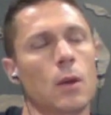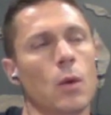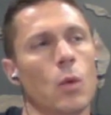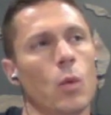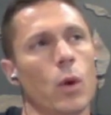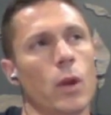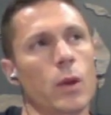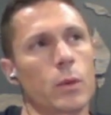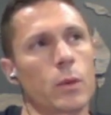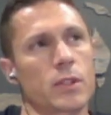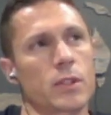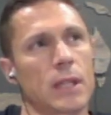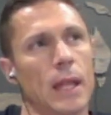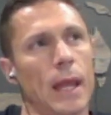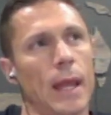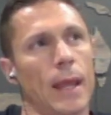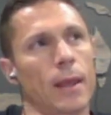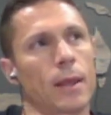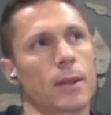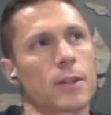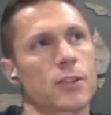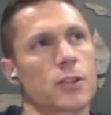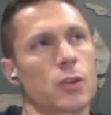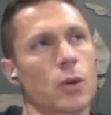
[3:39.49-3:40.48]
What it was
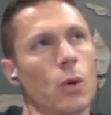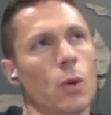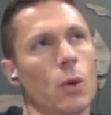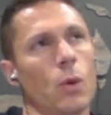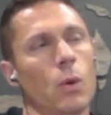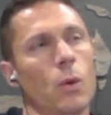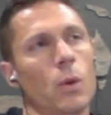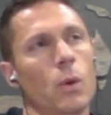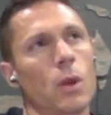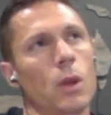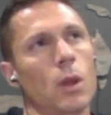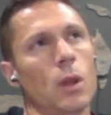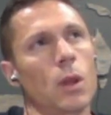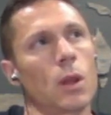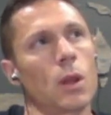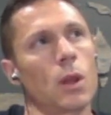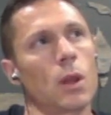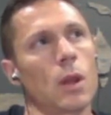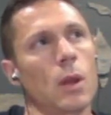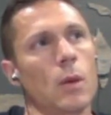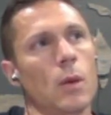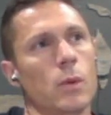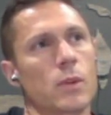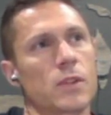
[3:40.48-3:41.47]
like. So
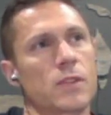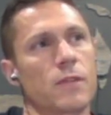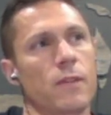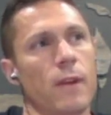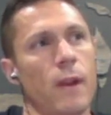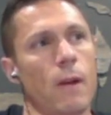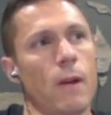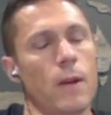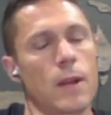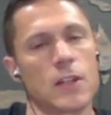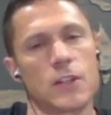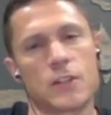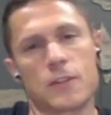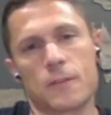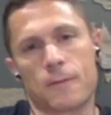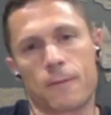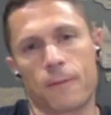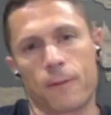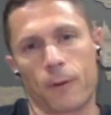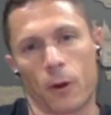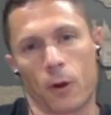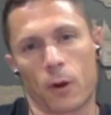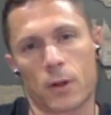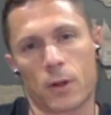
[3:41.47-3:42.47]
it was very
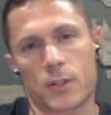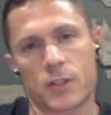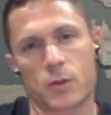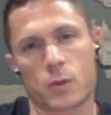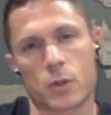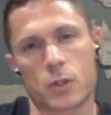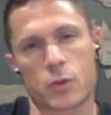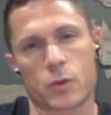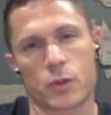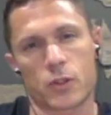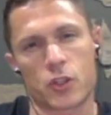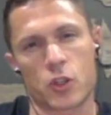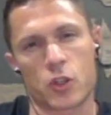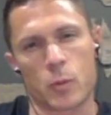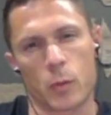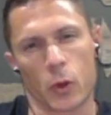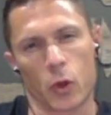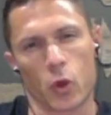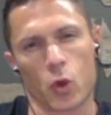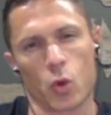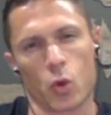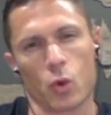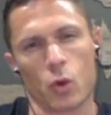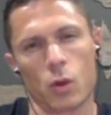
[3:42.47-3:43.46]
diverse, which was
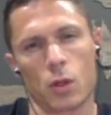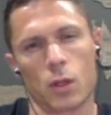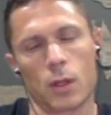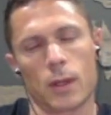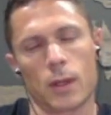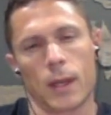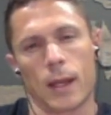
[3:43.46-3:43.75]
super cool.